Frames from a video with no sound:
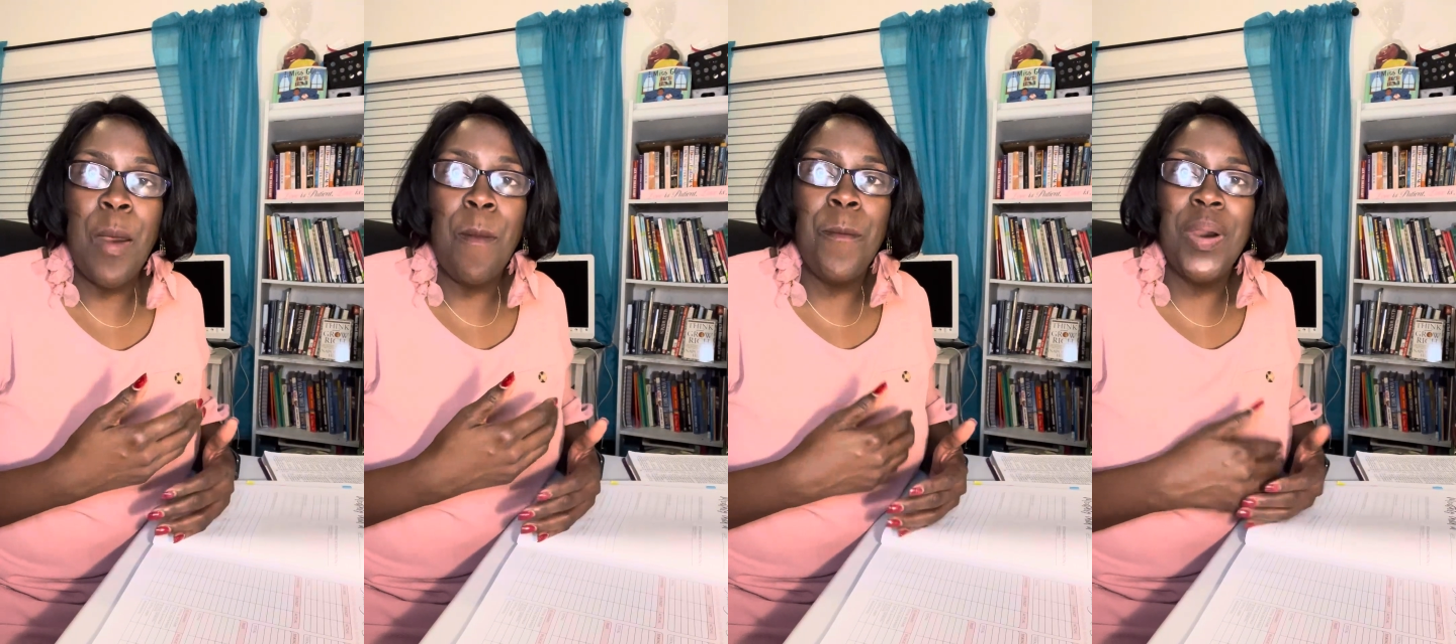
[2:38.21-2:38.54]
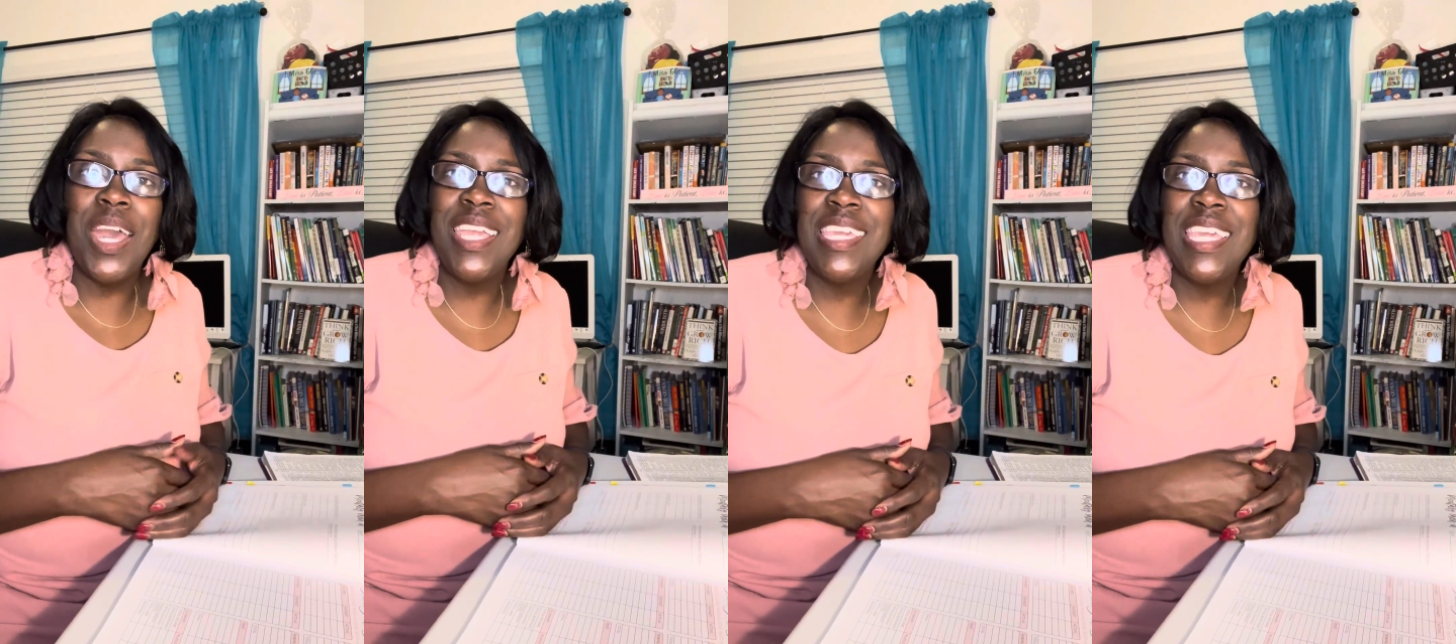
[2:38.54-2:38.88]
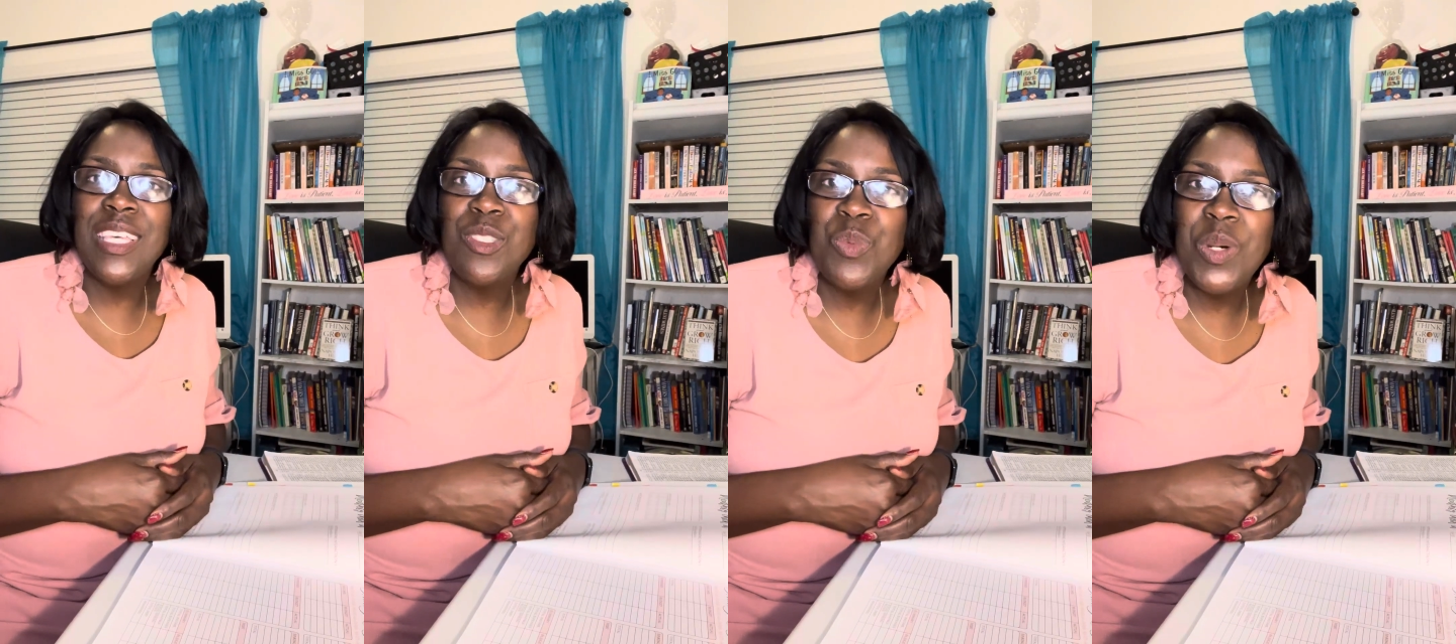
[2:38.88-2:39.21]
But
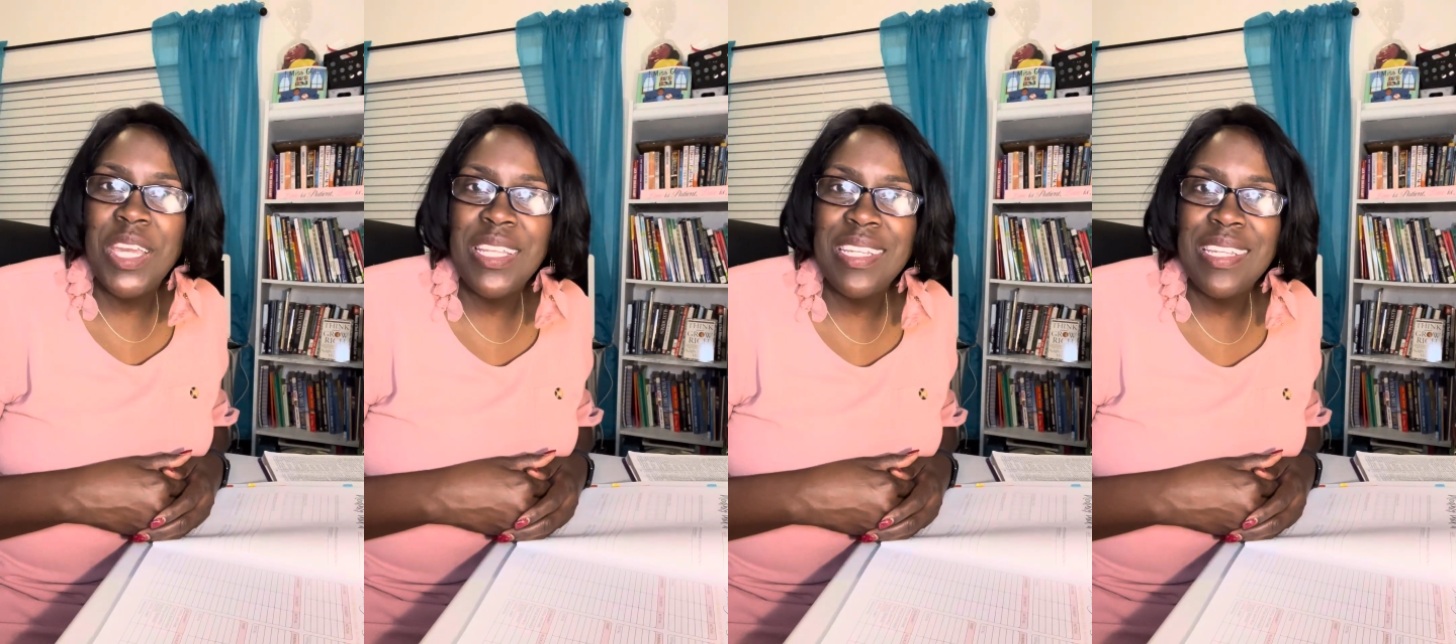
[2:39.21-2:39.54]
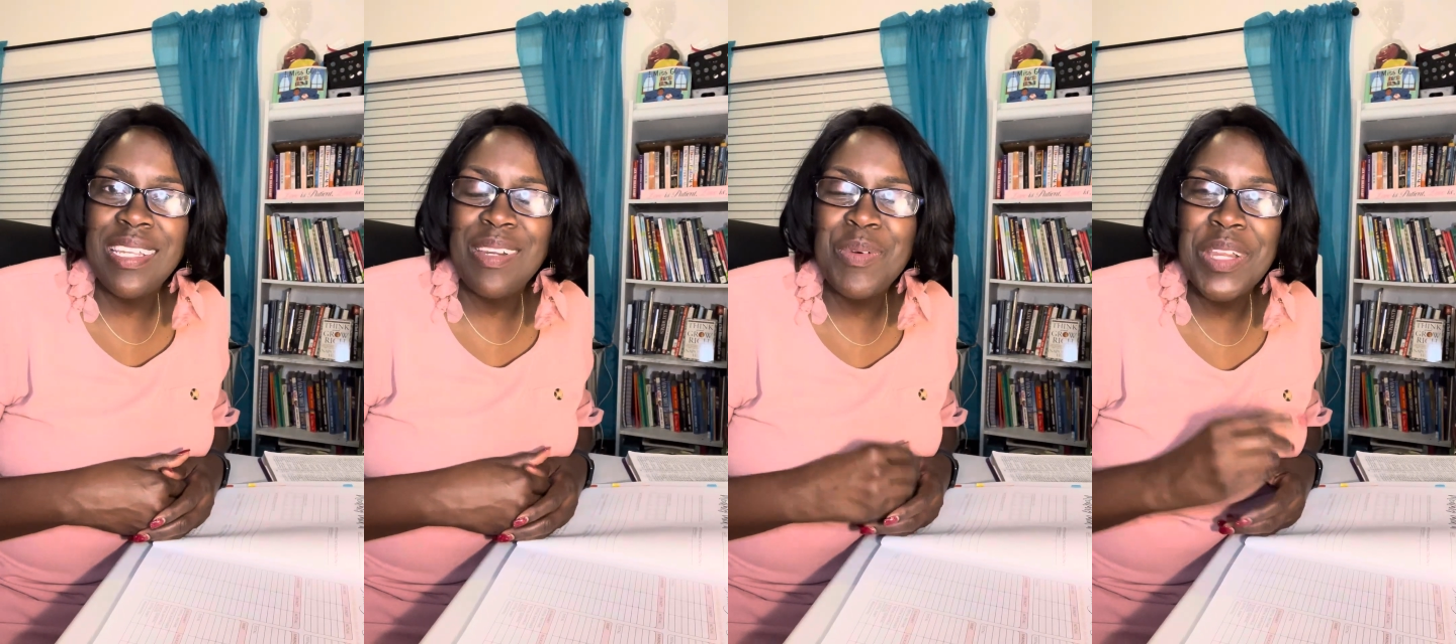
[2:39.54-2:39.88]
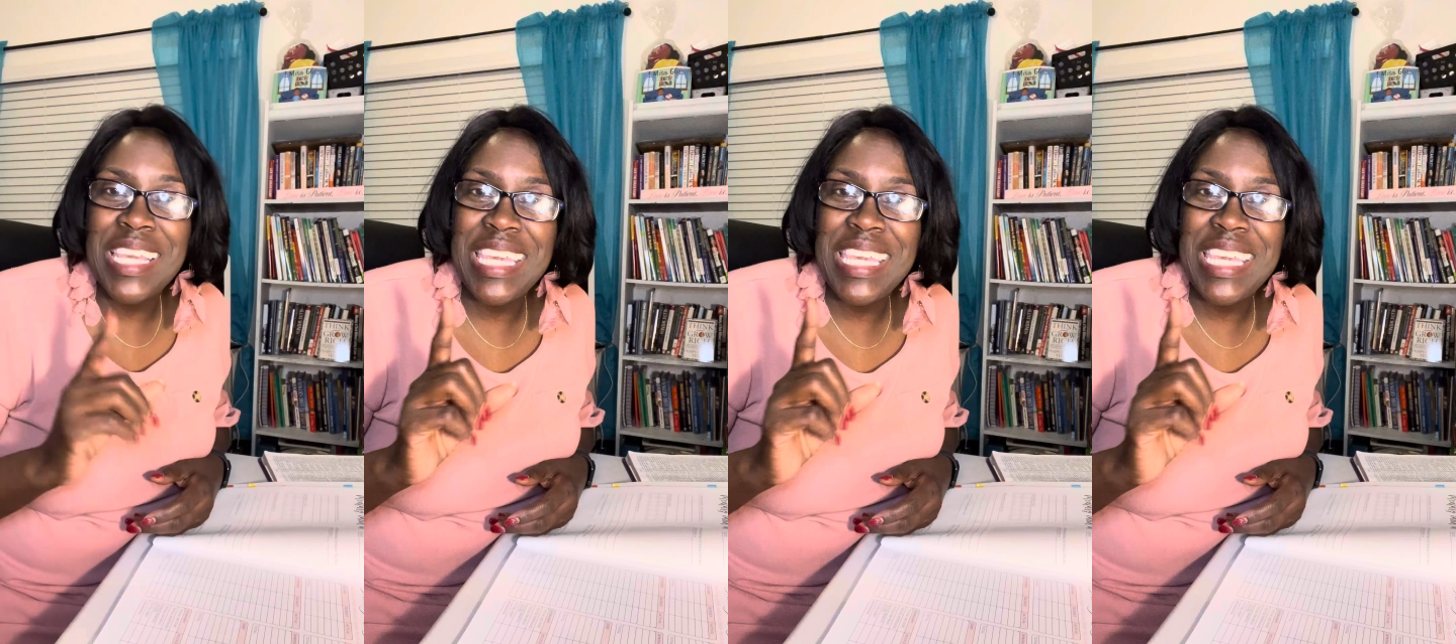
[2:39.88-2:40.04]
guess what? We're going to